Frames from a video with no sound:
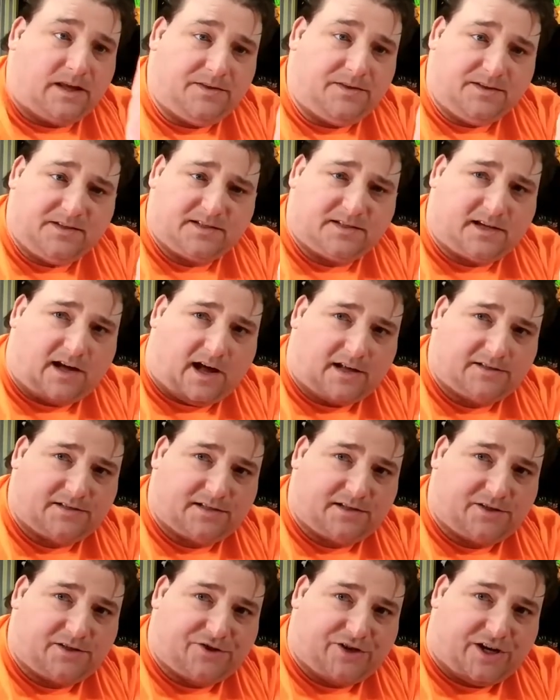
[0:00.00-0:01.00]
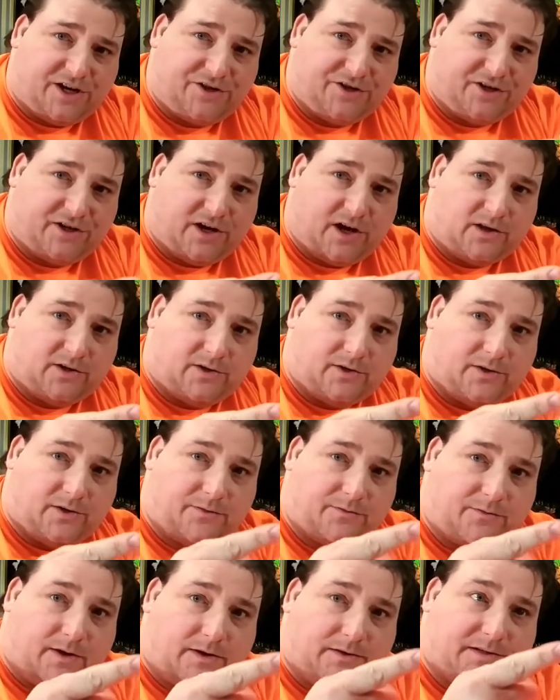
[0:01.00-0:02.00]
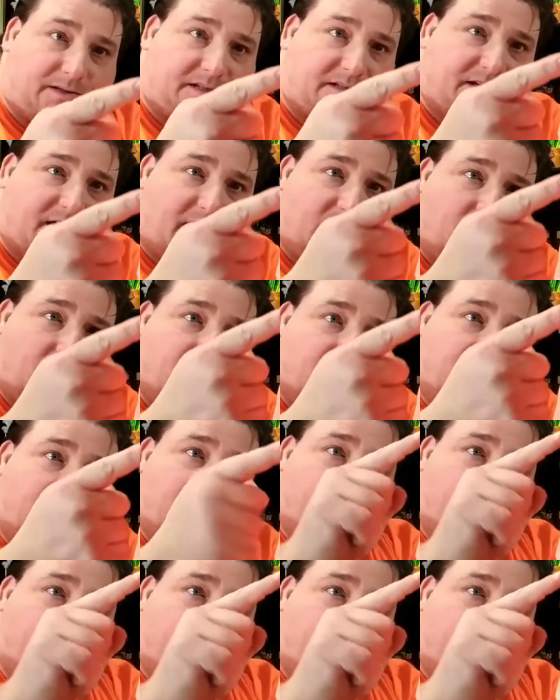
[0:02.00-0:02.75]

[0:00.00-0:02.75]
This is constantly changing color throughout this entire print